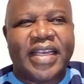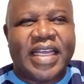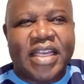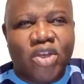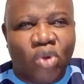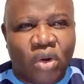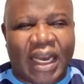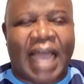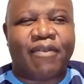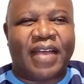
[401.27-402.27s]
in your
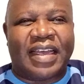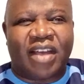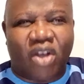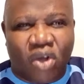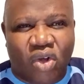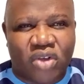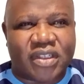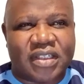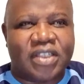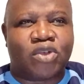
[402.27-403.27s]
life and
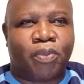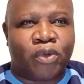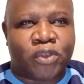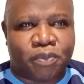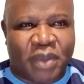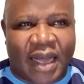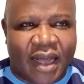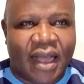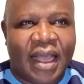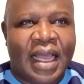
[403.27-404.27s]
causes it to prosper,